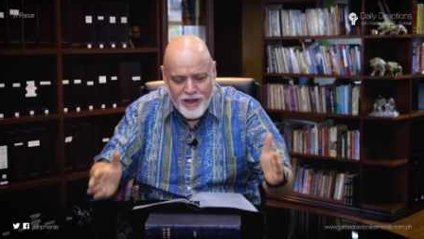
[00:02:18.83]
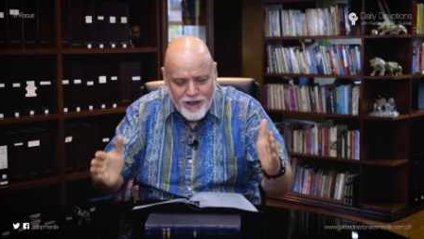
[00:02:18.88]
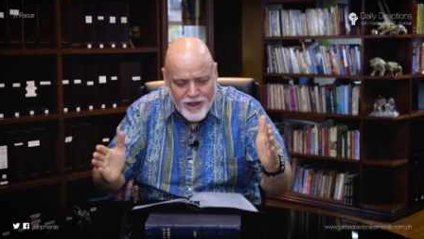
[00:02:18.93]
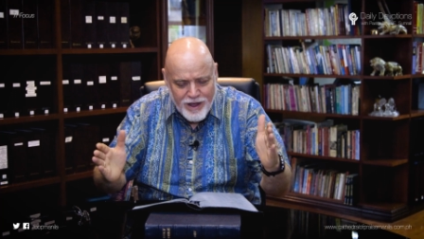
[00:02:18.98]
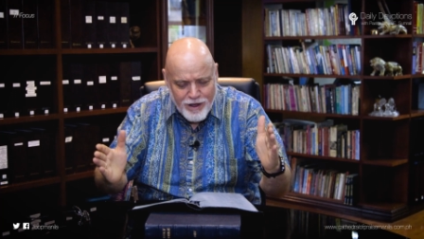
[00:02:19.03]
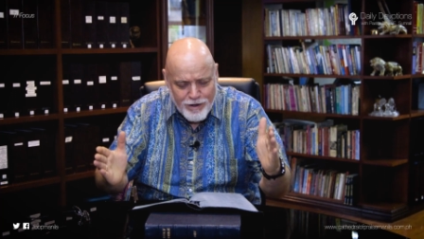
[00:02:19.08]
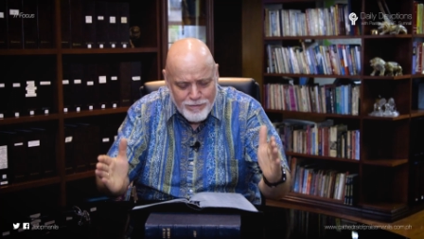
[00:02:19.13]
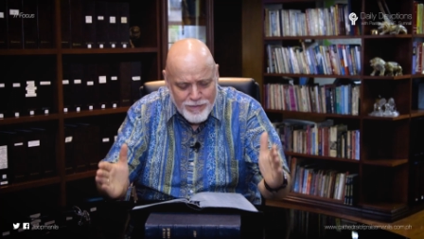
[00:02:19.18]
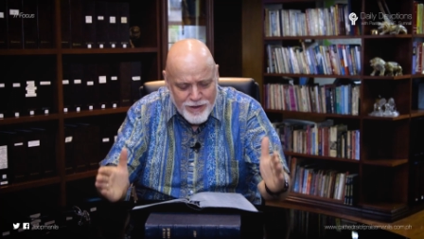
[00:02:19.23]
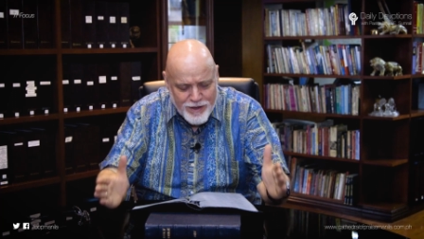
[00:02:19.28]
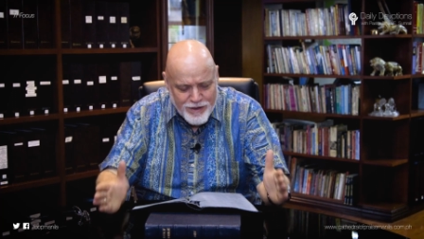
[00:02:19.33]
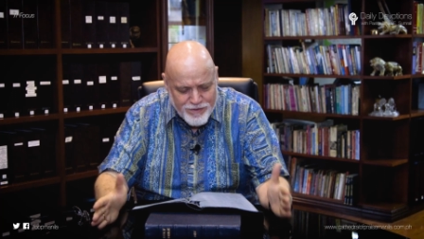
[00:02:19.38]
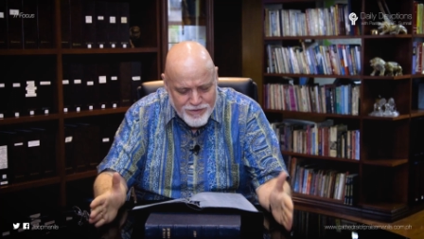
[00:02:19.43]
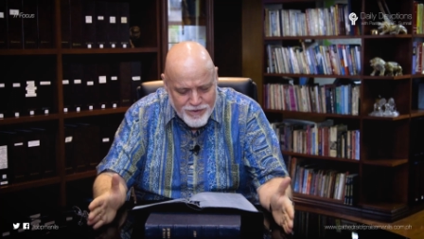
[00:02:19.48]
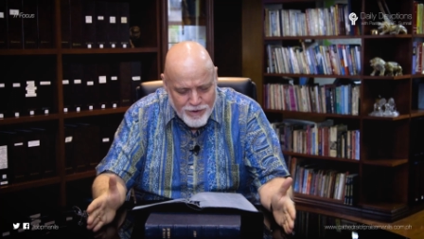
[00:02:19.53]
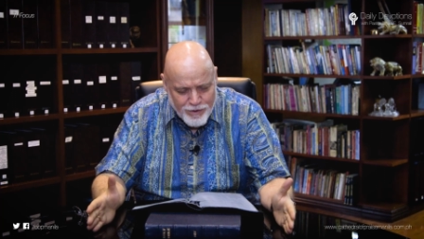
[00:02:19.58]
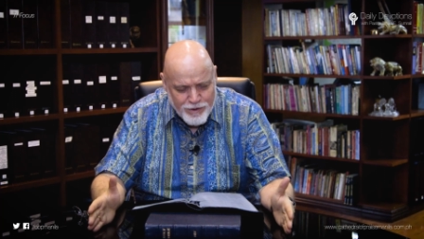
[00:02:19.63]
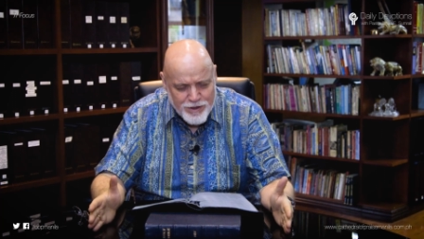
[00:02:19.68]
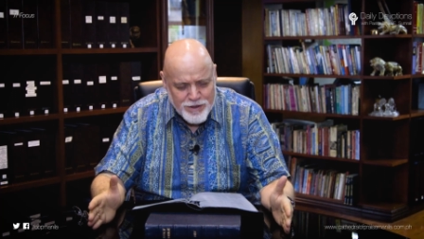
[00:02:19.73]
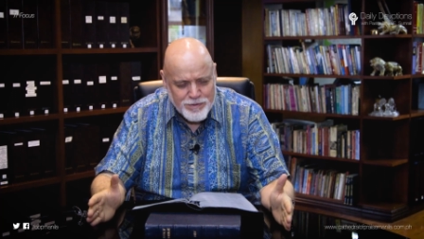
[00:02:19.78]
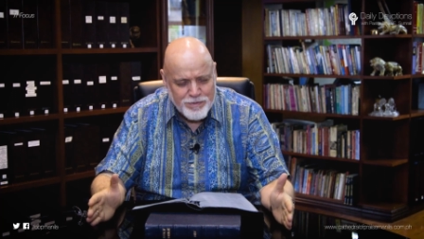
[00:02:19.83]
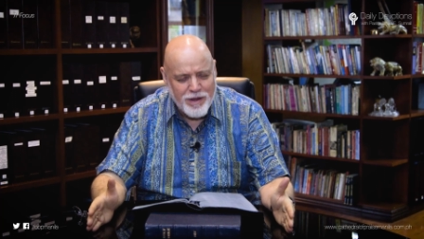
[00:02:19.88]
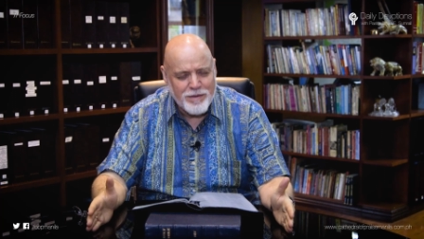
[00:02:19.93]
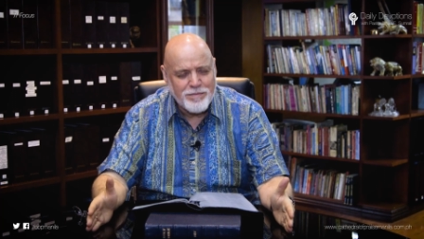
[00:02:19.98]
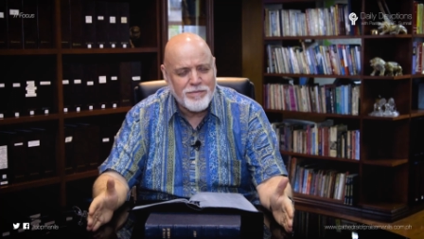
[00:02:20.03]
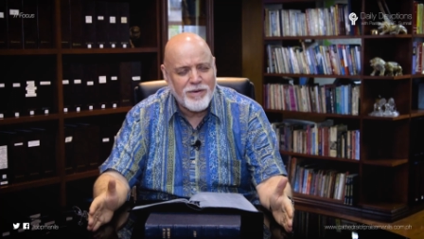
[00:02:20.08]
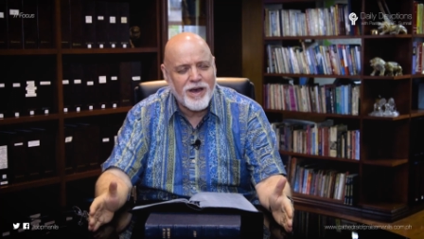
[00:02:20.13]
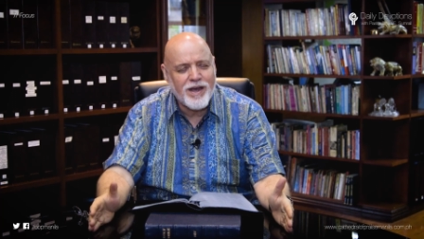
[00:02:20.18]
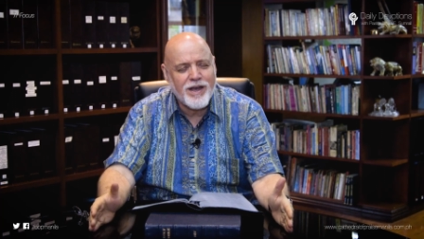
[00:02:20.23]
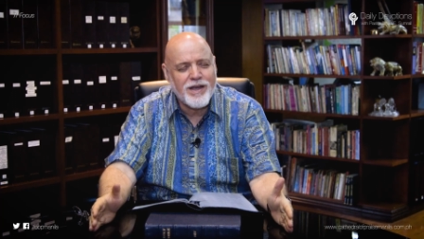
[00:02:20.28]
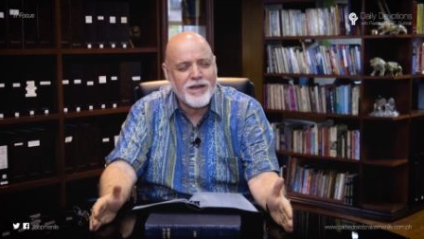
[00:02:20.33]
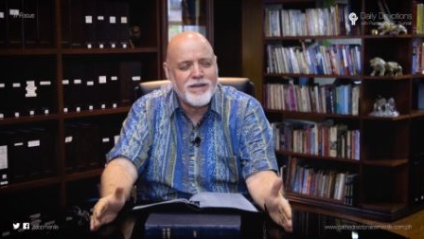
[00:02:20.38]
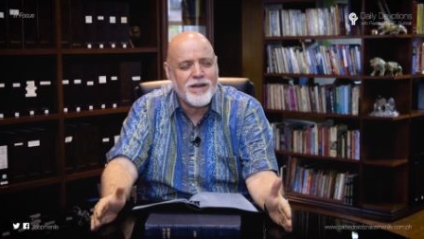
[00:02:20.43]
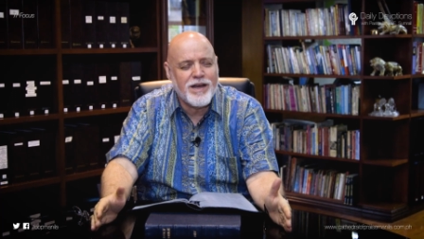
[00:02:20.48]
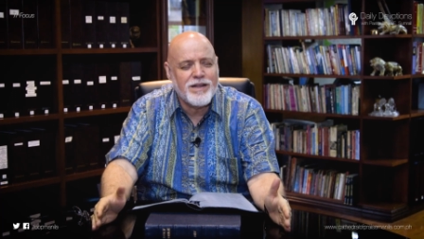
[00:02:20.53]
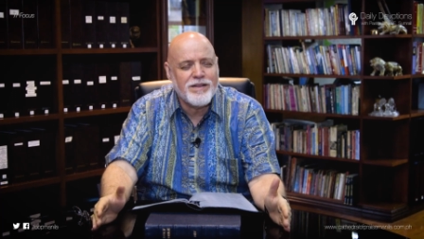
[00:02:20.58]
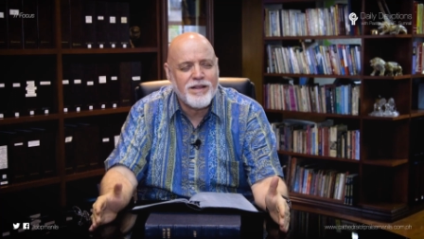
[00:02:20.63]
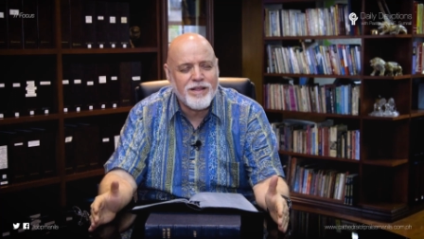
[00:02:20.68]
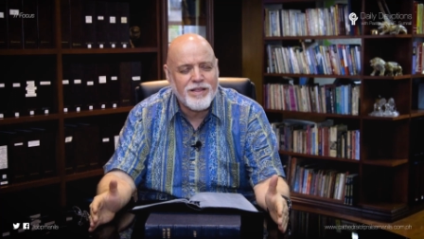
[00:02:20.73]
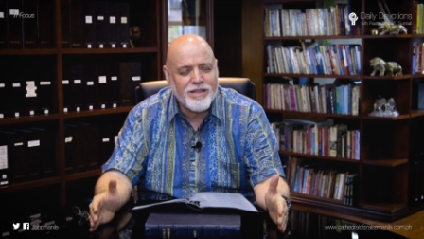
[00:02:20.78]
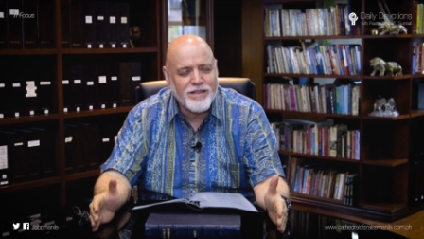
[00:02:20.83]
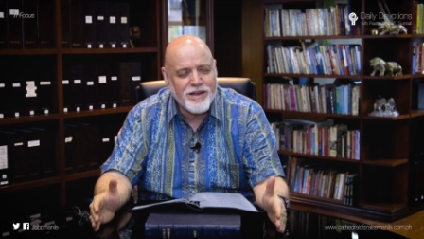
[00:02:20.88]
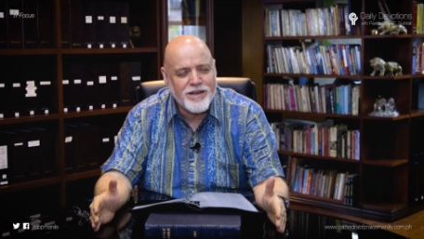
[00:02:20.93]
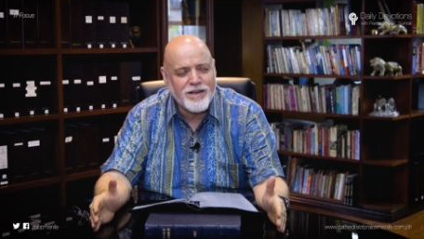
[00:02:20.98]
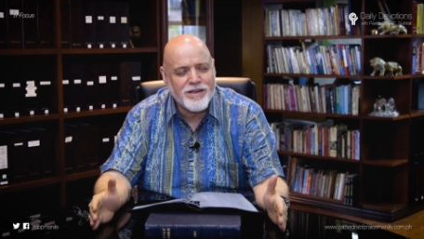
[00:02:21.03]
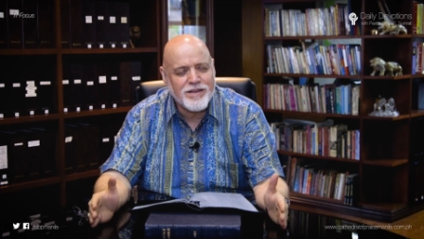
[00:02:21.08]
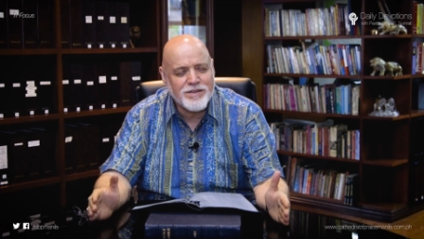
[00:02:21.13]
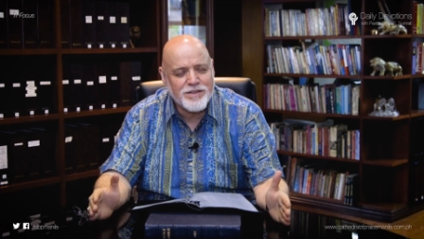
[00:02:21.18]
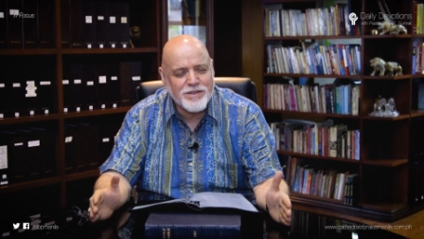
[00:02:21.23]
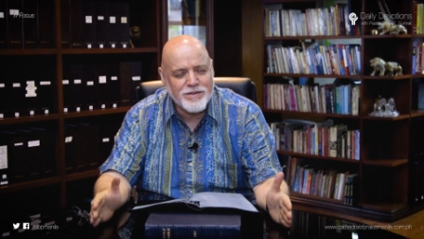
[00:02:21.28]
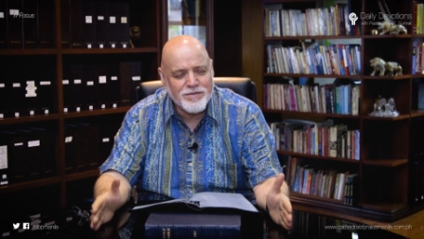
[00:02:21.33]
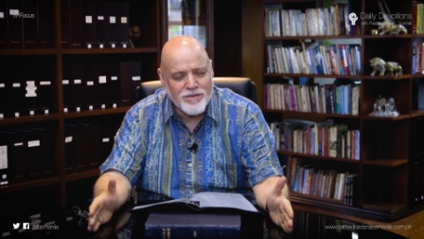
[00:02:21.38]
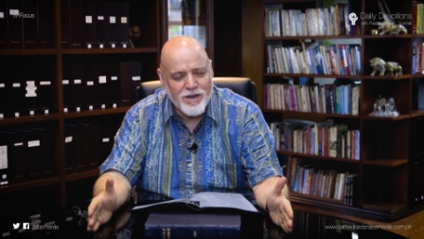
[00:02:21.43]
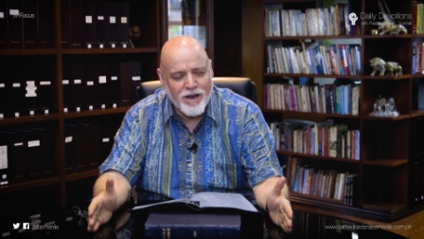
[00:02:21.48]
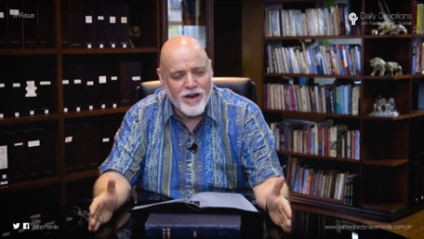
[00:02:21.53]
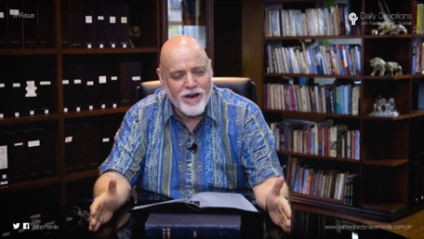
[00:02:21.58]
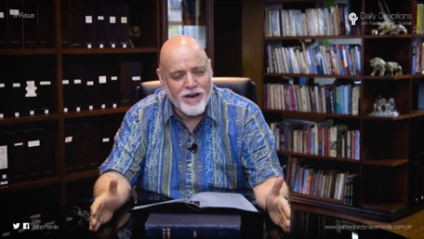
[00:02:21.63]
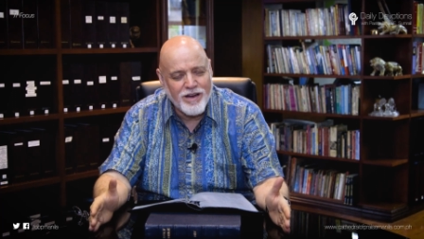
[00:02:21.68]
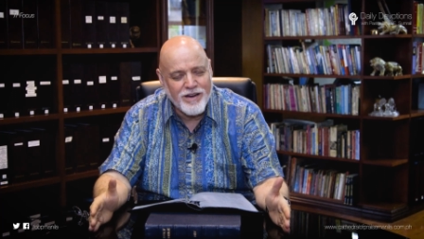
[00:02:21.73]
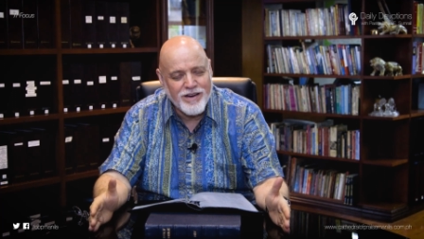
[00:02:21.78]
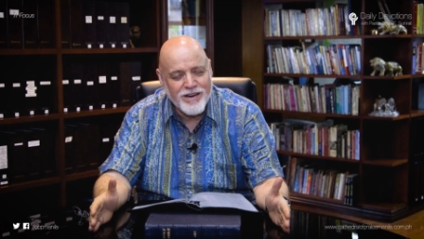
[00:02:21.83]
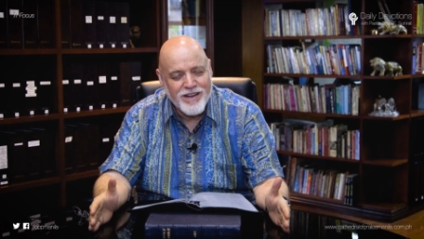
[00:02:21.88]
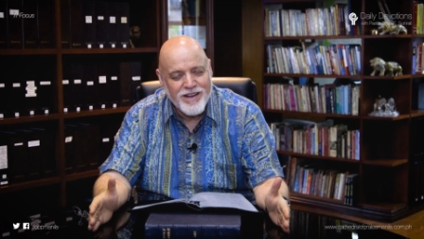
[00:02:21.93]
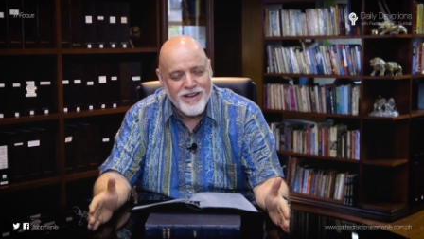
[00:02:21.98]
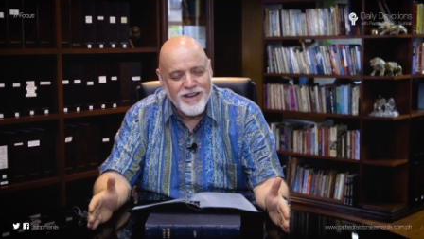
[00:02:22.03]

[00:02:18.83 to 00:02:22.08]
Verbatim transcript: Help me to focus my mind on the things of God.